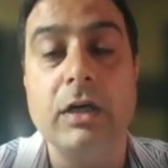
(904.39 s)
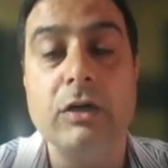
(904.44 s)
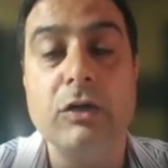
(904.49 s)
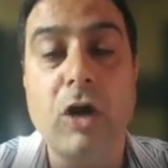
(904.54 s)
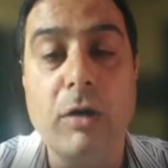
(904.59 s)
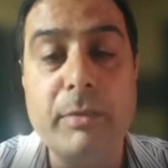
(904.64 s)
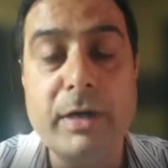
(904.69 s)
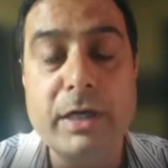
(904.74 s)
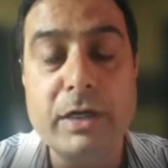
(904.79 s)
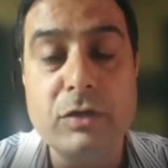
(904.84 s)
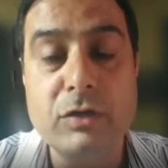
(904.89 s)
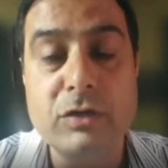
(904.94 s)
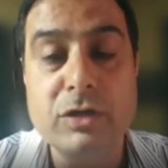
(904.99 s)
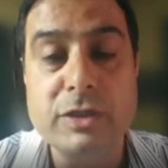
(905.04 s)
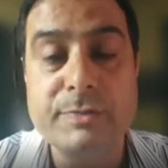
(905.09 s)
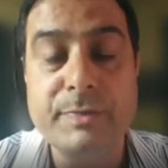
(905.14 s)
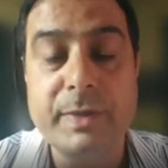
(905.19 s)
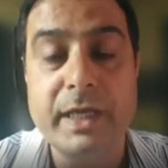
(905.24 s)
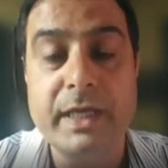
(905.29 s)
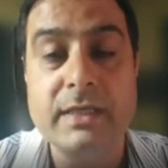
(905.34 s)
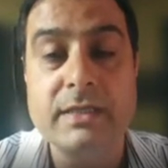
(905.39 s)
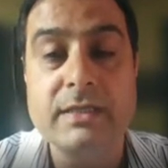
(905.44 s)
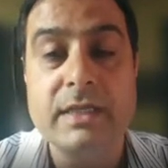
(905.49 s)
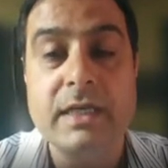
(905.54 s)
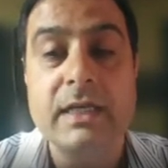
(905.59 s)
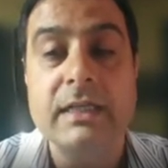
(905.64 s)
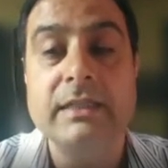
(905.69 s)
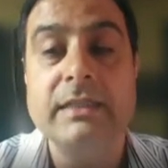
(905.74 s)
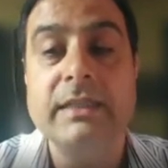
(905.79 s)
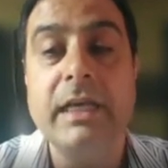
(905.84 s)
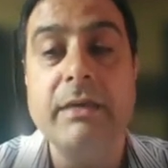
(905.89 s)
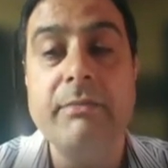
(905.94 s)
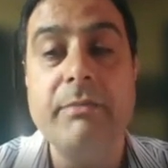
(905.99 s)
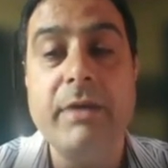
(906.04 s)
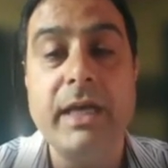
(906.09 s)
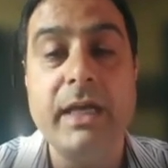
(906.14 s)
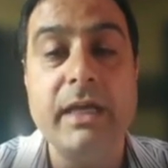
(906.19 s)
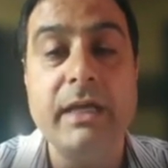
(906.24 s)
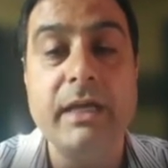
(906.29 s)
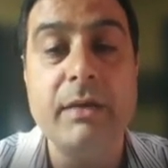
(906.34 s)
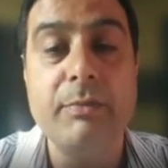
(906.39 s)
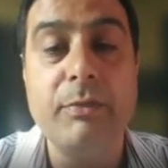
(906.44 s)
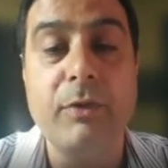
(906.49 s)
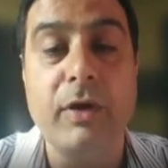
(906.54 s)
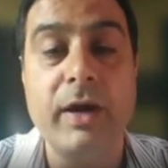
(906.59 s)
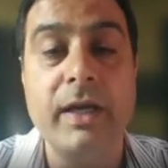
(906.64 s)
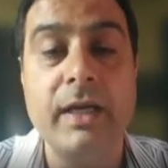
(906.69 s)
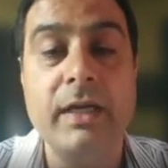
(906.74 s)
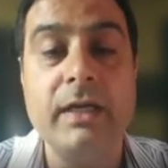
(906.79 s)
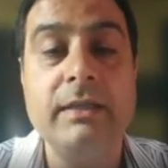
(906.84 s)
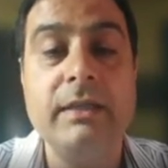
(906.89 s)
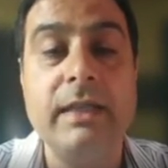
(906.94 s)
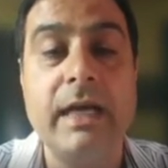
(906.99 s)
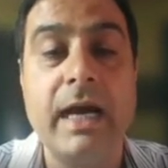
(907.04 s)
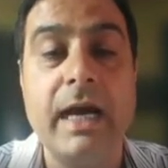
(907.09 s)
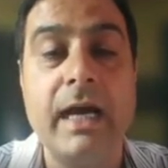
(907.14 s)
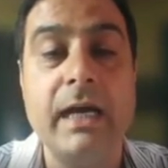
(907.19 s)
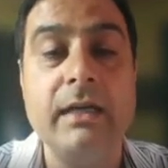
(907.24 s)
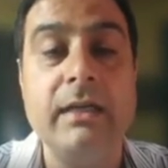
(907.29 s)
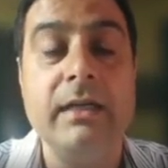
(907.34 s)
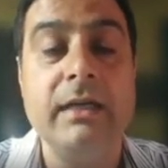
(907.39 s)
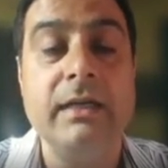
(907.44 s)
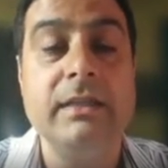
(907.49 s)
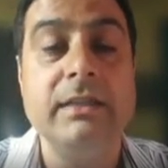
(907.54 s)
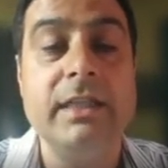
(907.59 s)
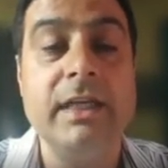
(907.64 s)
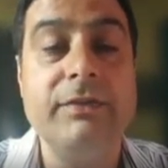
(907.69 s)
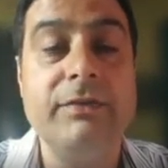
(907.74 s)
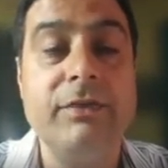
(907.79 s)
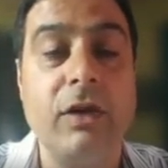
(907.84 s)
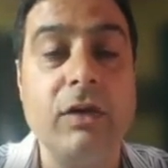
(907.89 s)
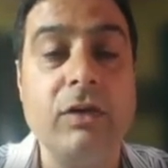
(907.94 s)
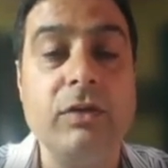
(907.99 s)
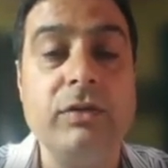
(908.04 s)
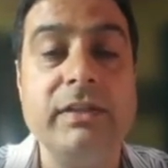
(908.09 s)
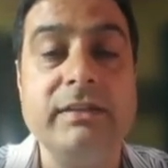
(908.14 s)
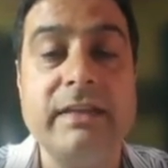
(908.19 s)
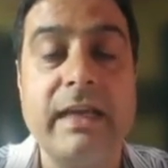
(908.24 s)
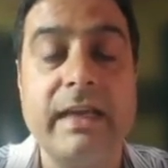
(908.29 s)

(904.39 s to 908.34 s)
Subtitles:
government owned space, they make it a point that they follow this